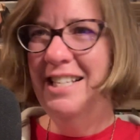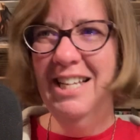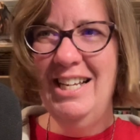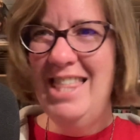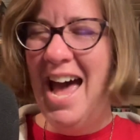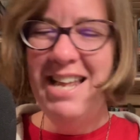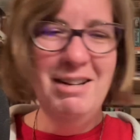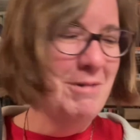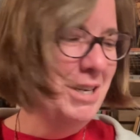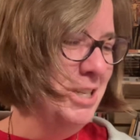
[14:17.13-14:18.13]
like that
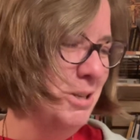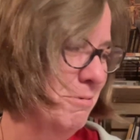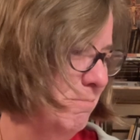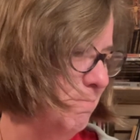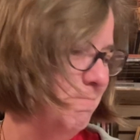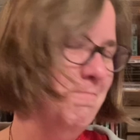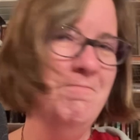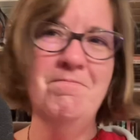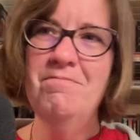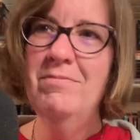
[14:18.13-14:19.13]
when you
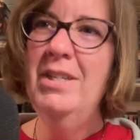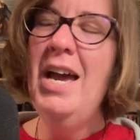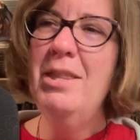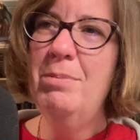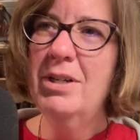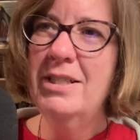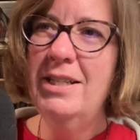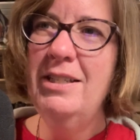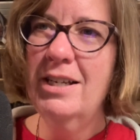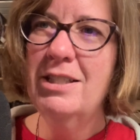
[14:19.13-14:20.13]
yeah, the book I
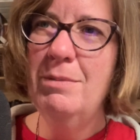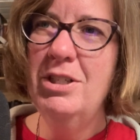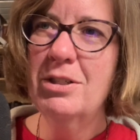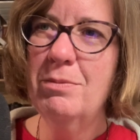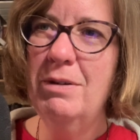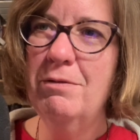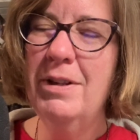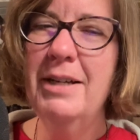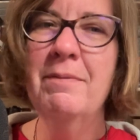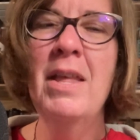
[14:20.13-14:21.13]
set next to me just went
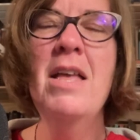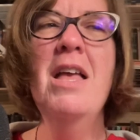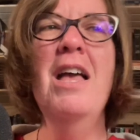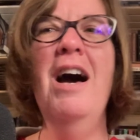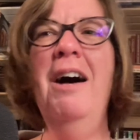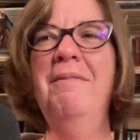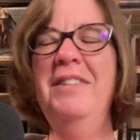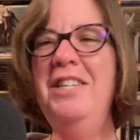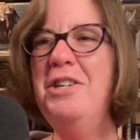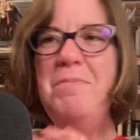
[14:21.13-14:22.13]
flying. Um,
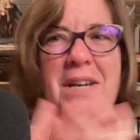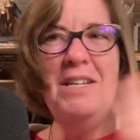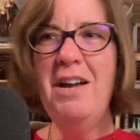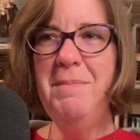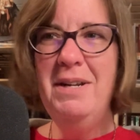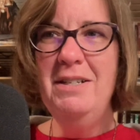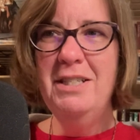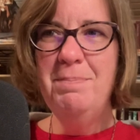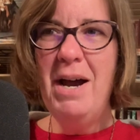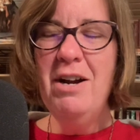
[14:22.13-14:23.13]
you may not have been
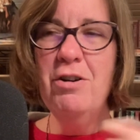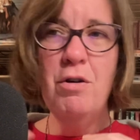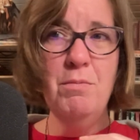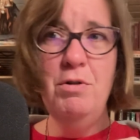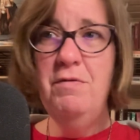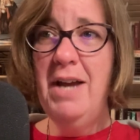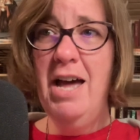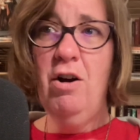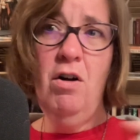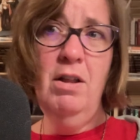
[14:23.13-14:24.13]
inspired or moved
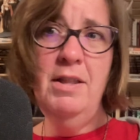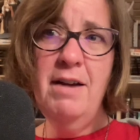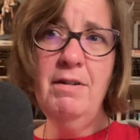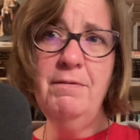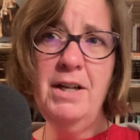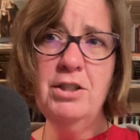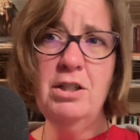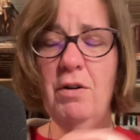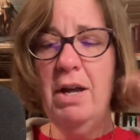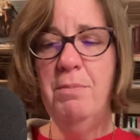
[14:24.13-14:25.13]
at all in that reflection.
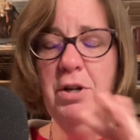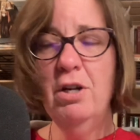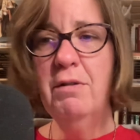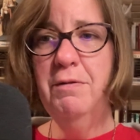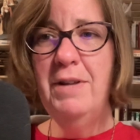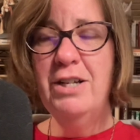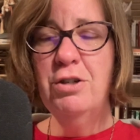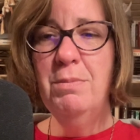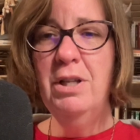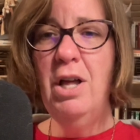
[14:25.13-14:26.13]
Go ahead and put your
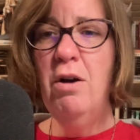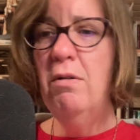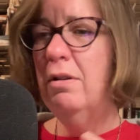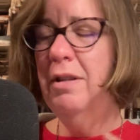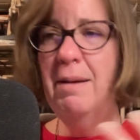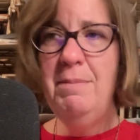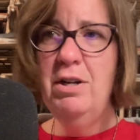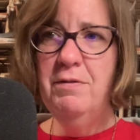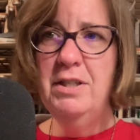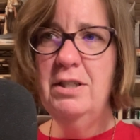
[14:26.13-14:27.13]
reflection below. Let me know
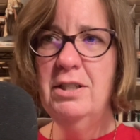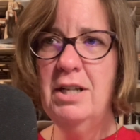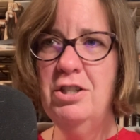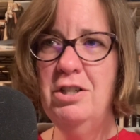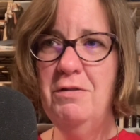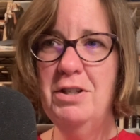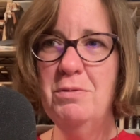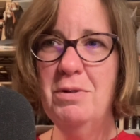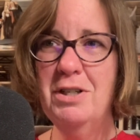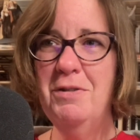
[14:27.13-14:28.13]
if this has touched you, if this
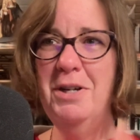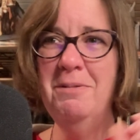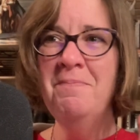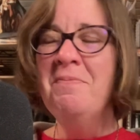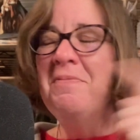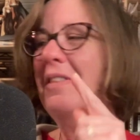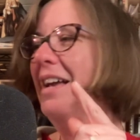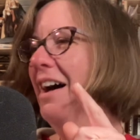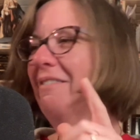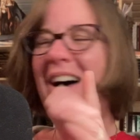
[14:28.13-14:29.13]
worked for you. Um,